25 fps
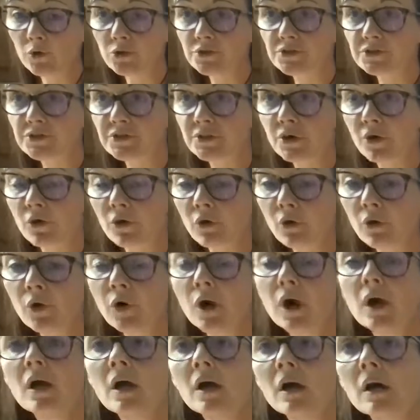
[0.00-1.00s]
So
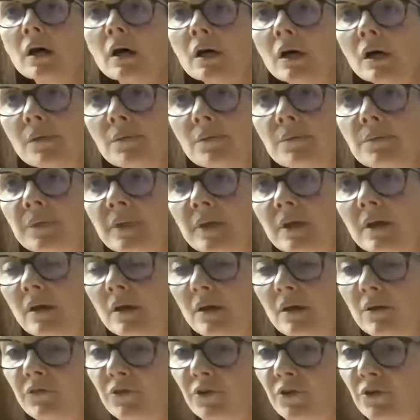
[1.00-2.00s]

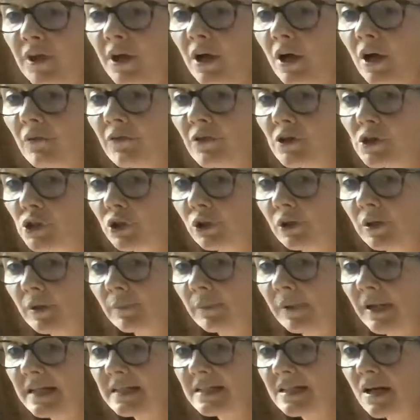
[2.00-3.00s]
if you think of your shoulder
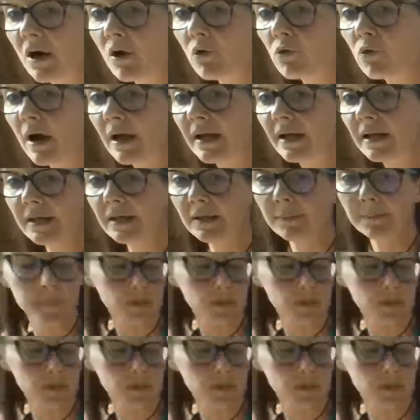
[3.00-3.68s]
blades right in